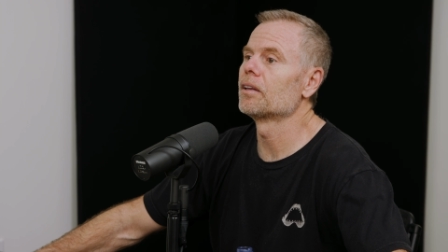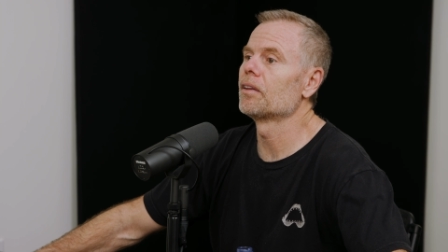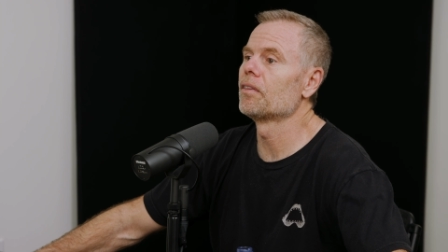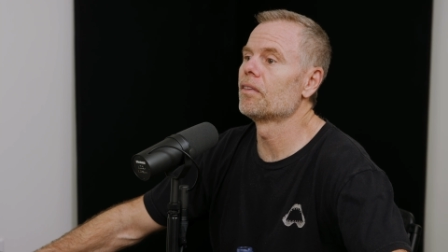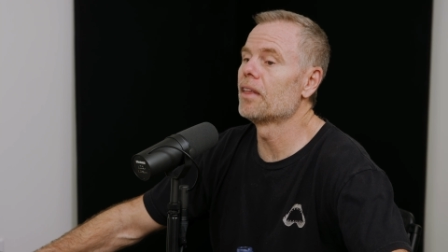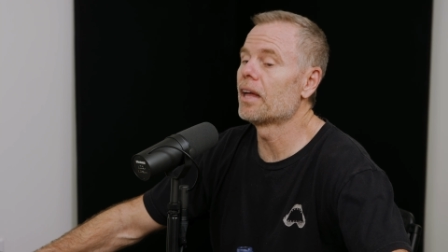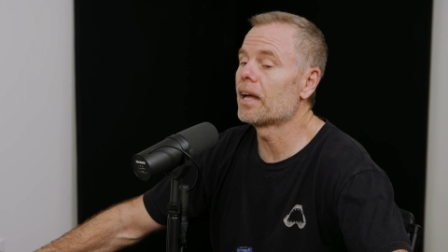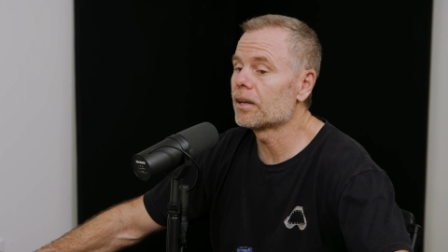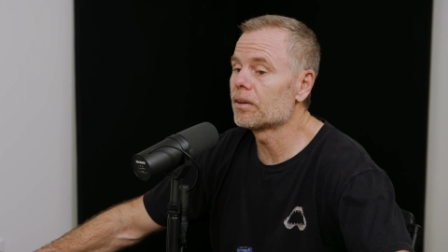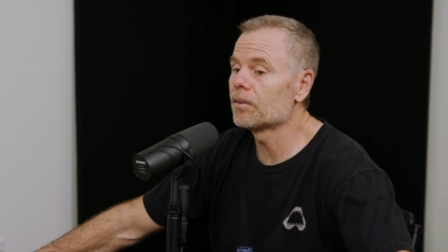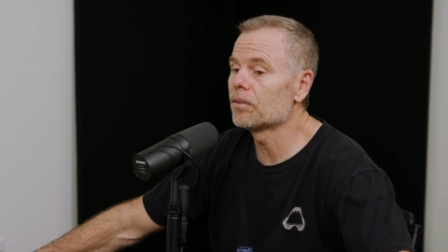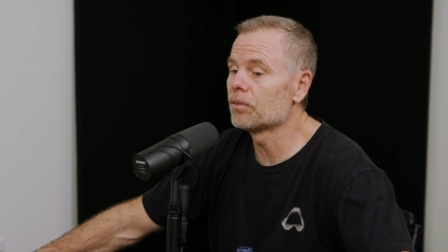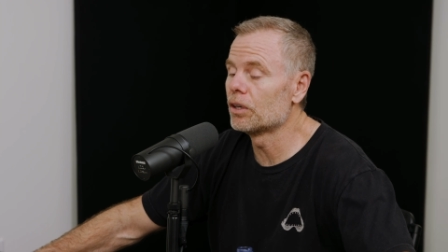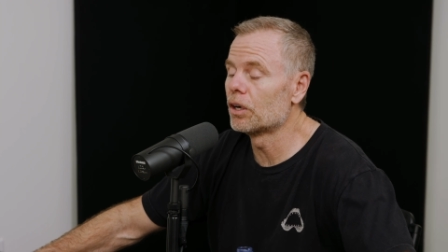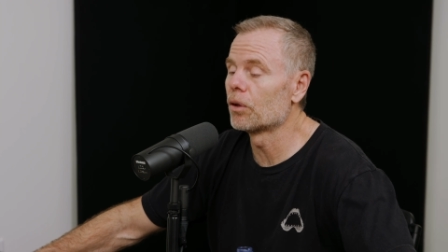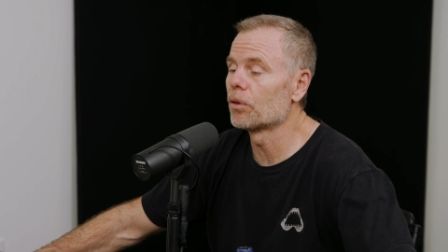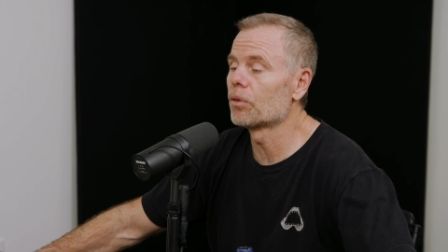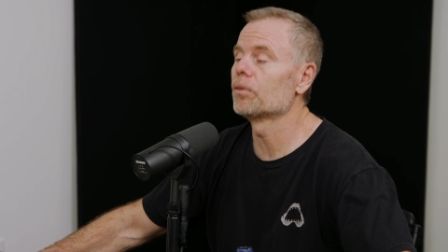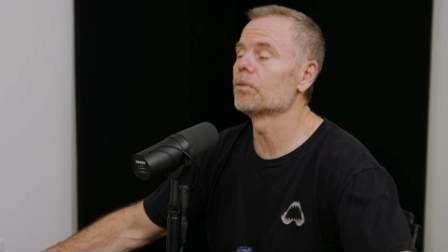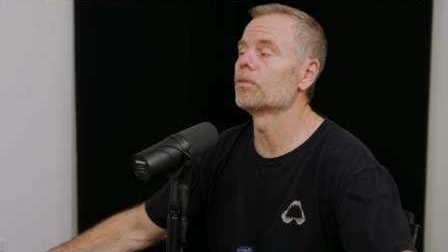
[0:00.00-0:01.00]
Then, you
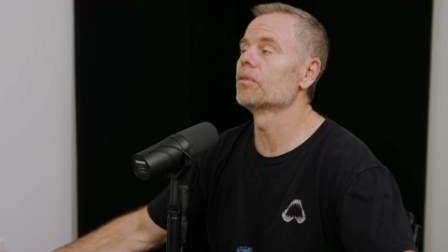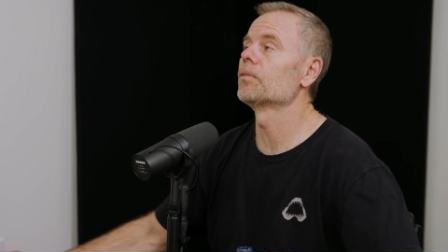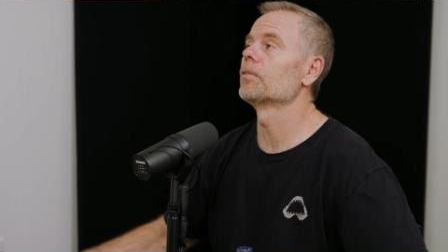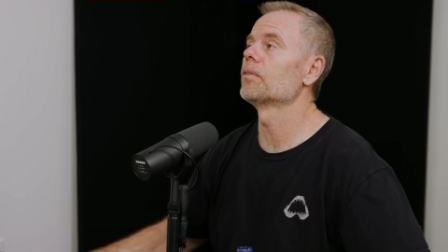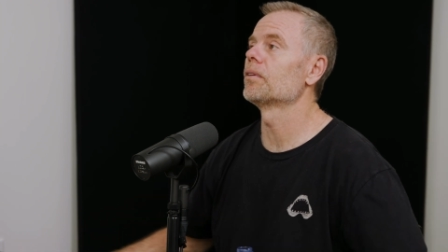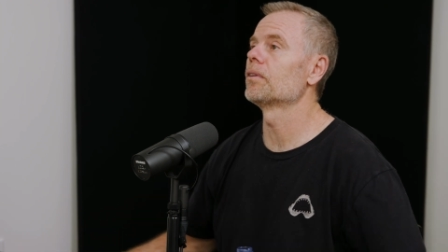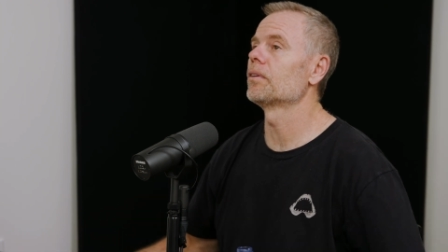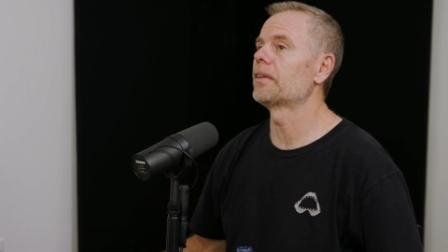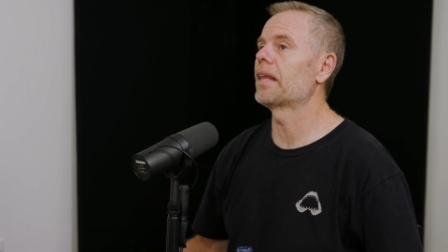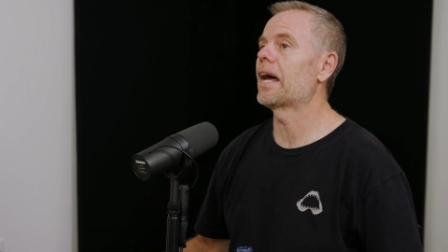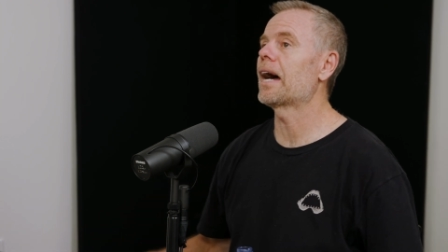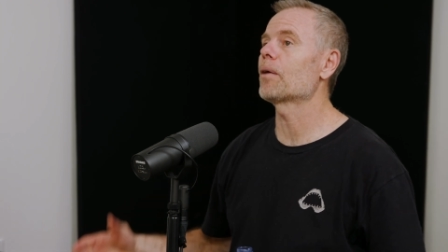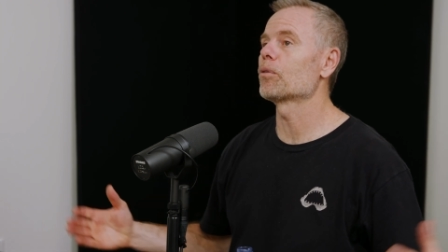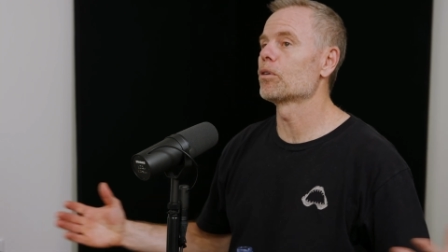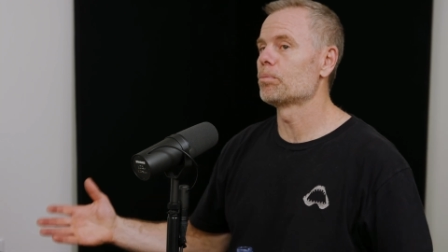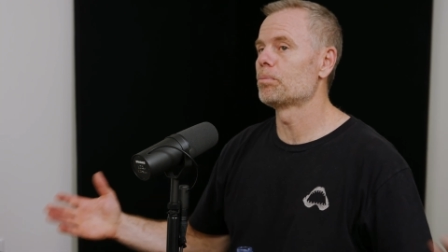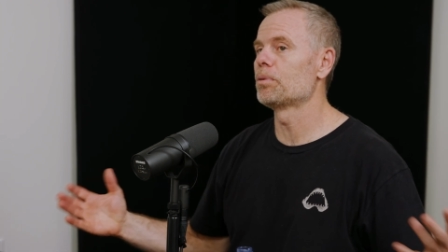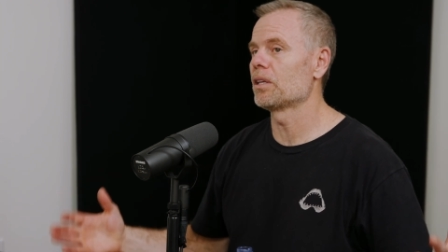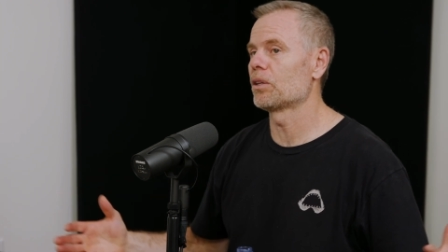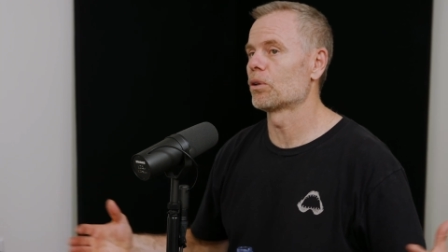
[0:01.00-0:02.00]
know, that
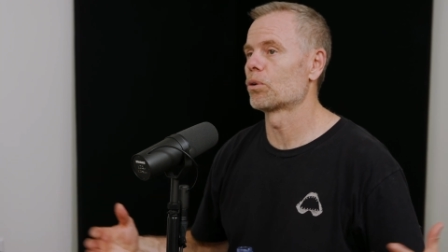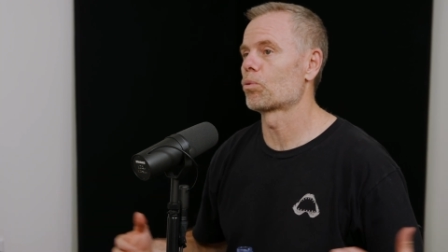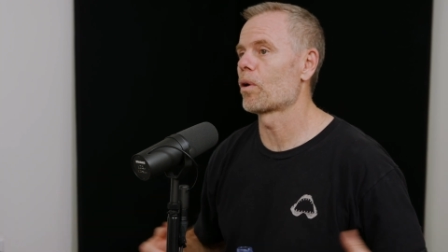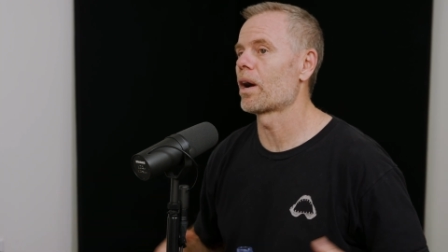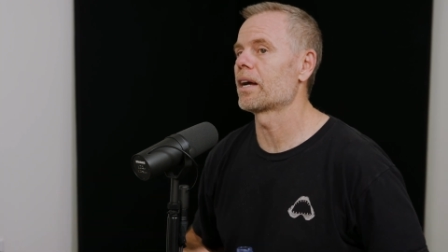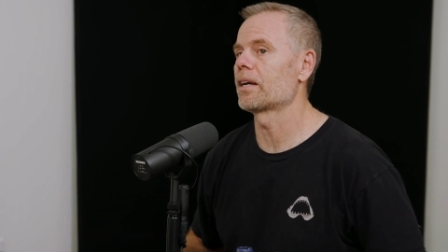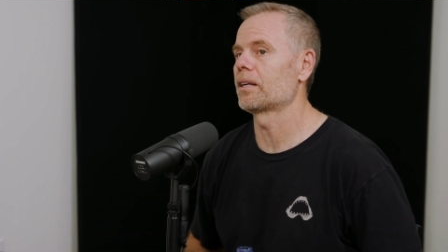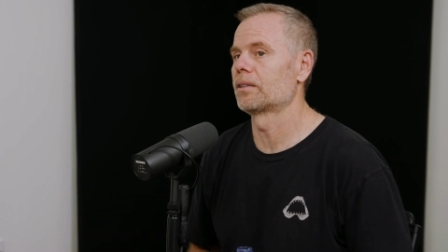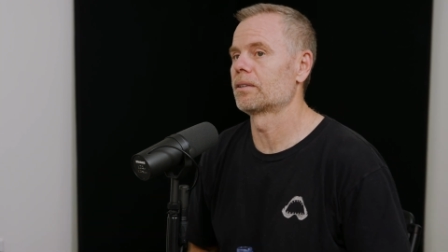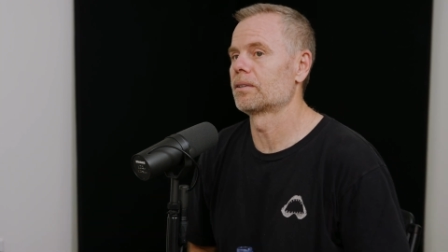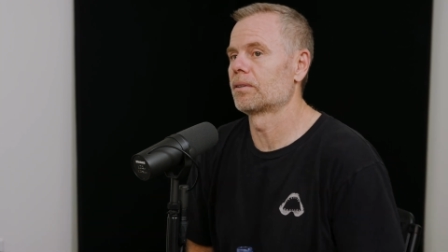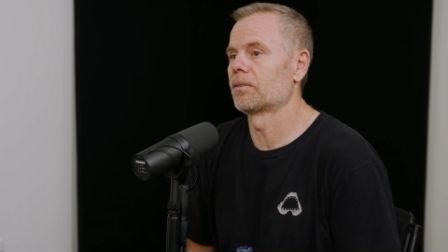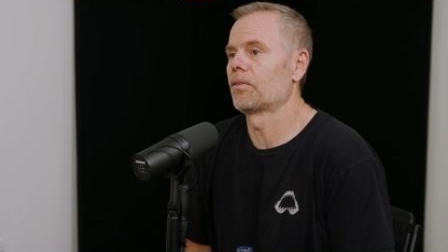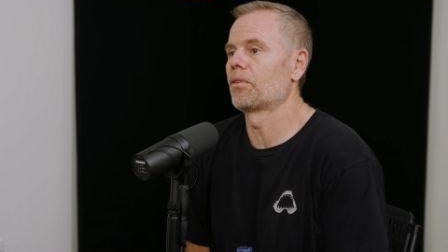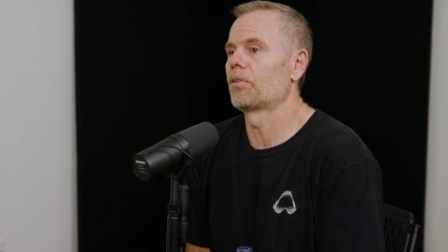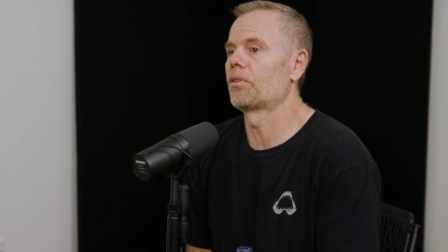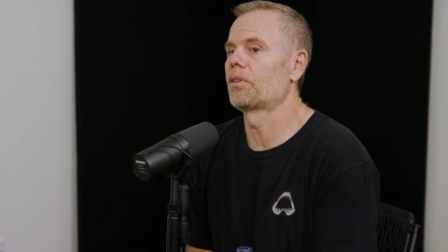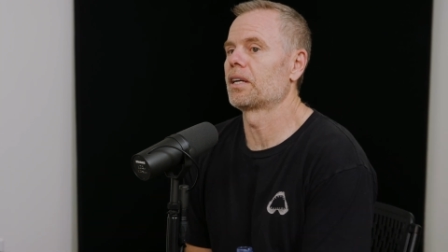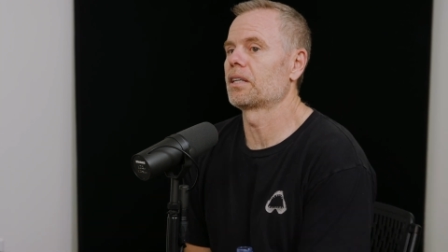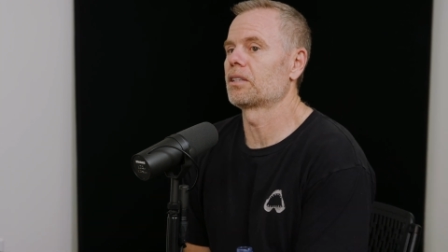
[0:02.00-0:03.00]
would be the right
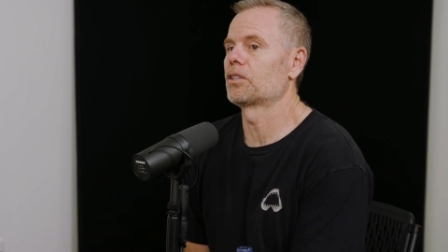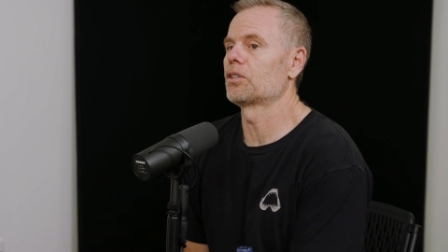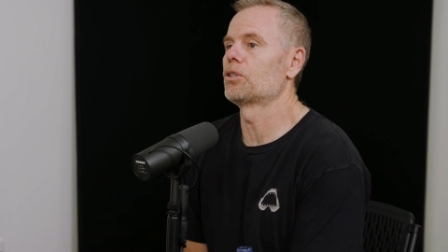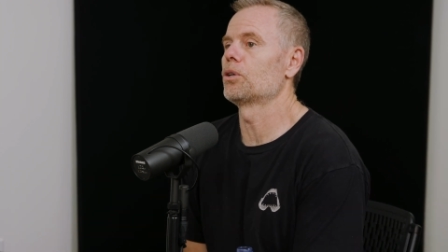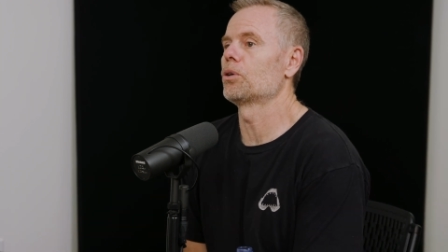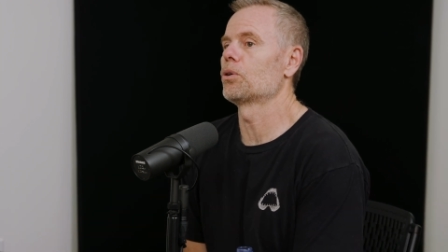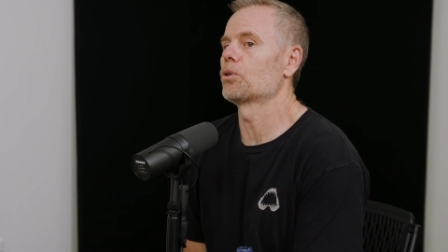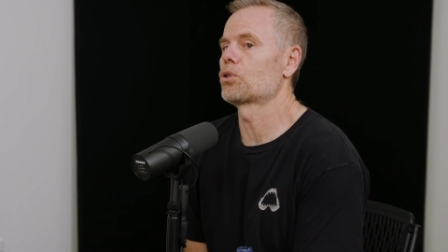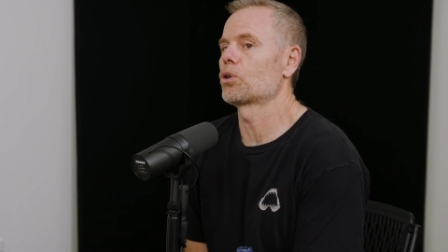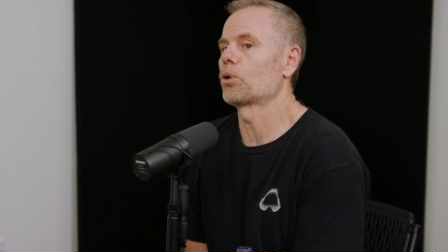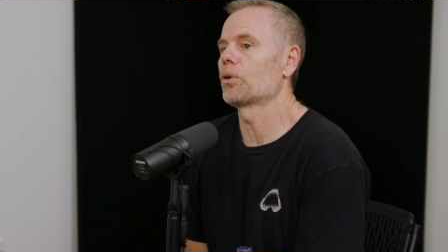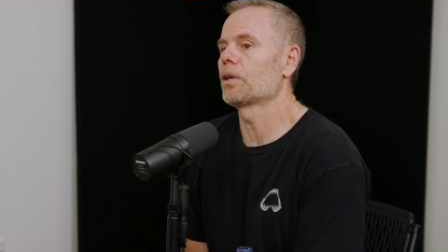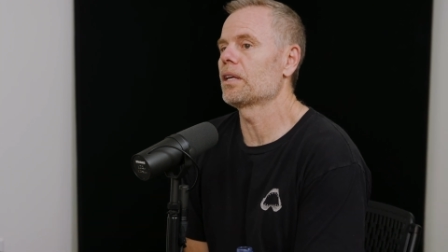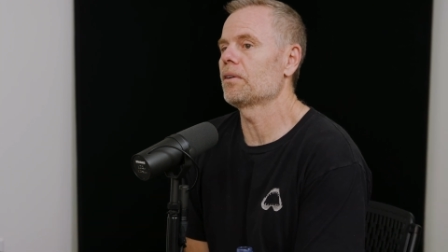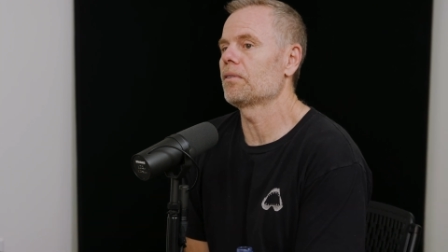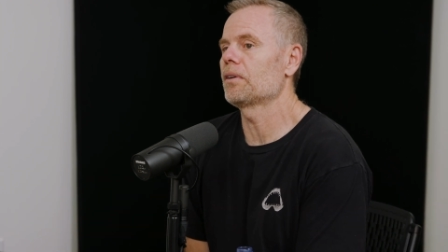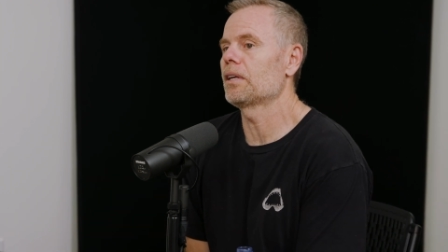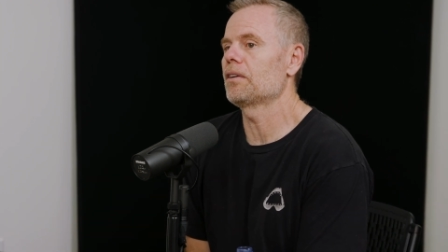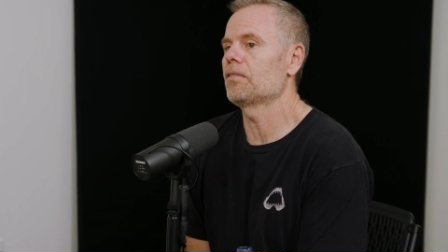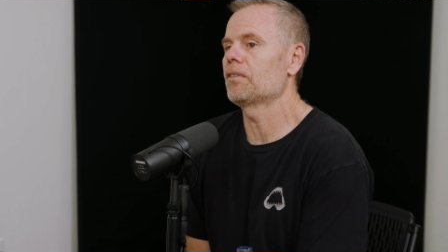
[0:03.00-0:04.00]
thing to do. So
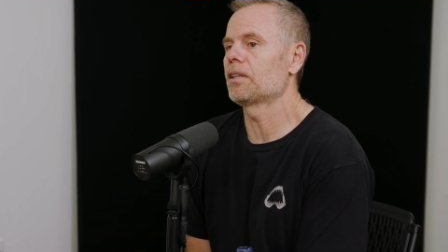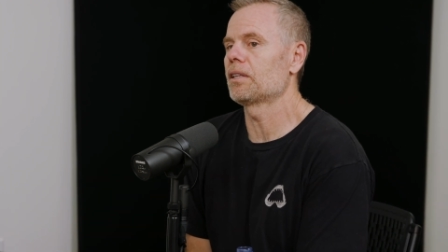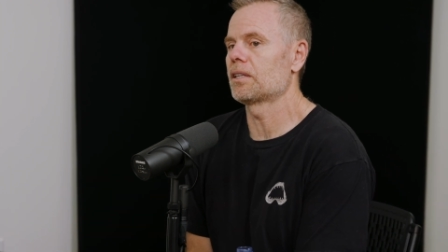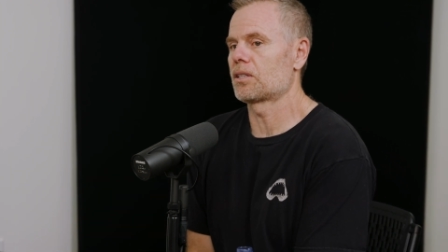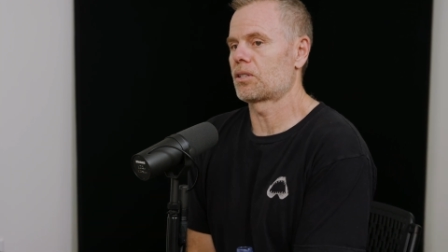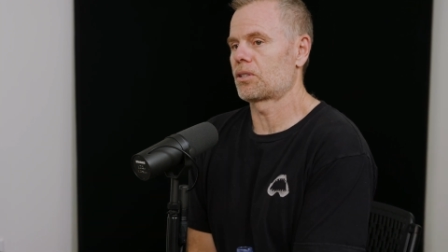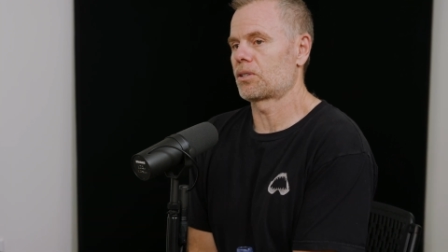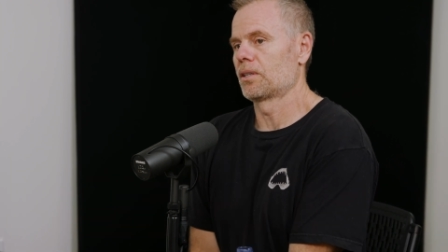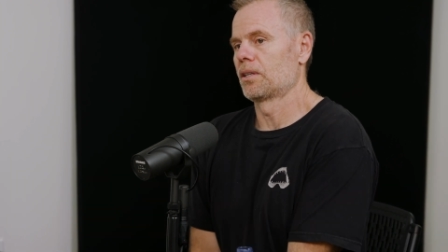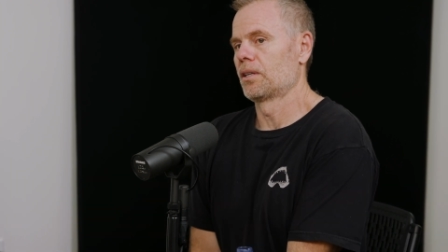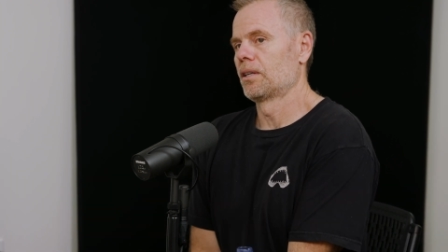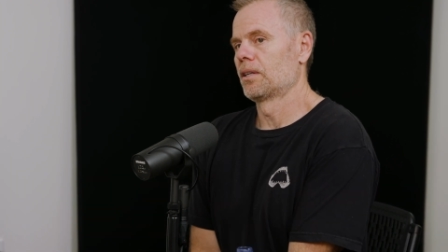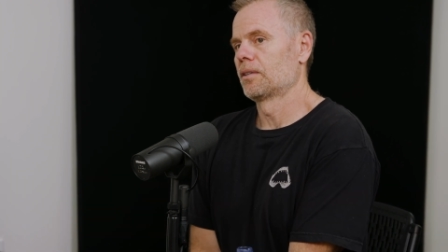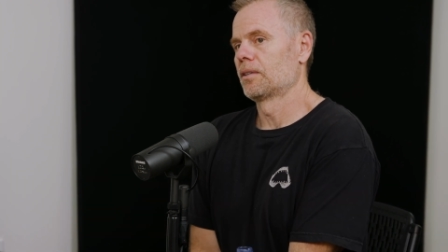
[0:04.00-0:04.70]
even this